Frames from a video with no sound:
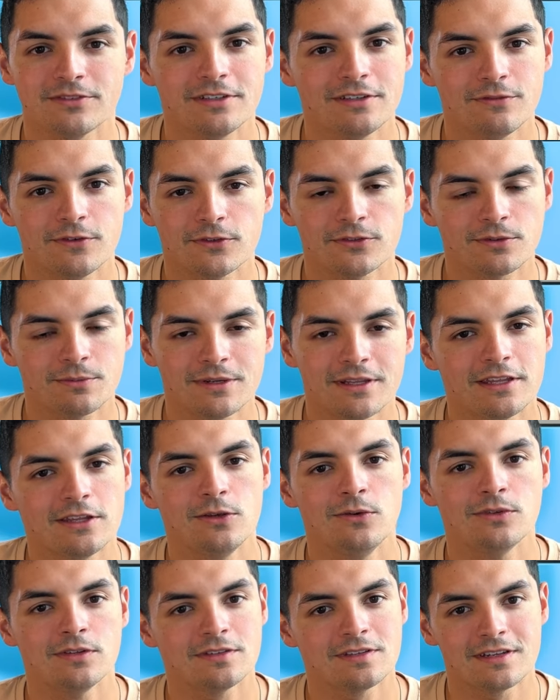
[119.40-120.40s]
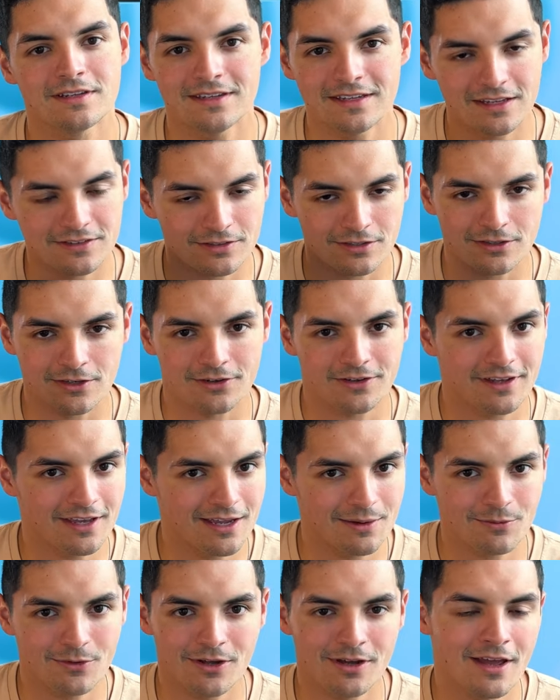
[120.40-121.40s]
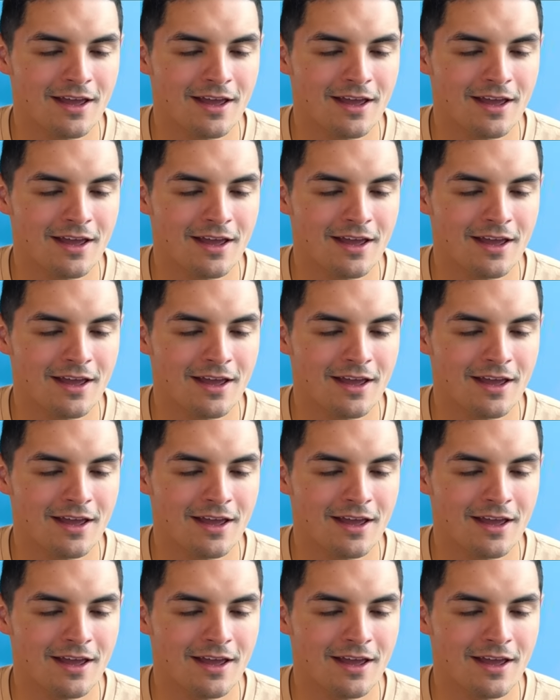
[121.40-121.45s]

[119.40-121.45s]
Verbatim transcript: if you're somebody that uses a D S L R camera